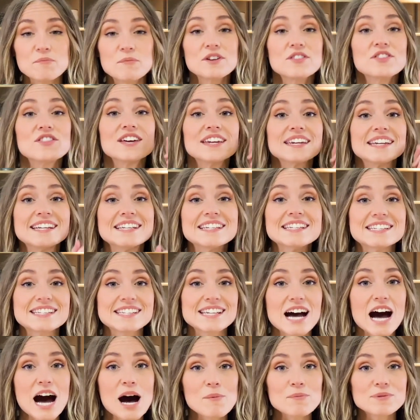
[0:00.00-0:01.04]
But then he
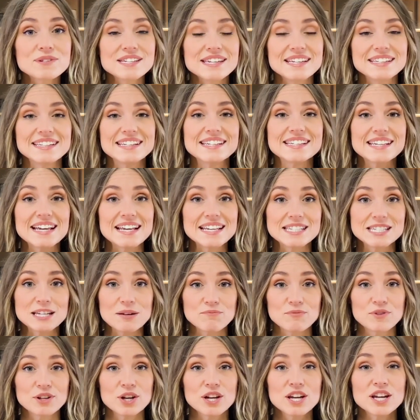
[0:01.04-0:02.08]
stops and he says
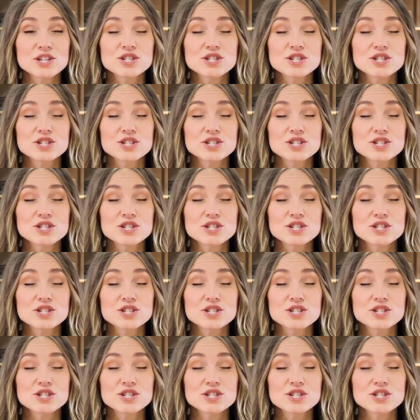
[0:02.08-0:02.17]
something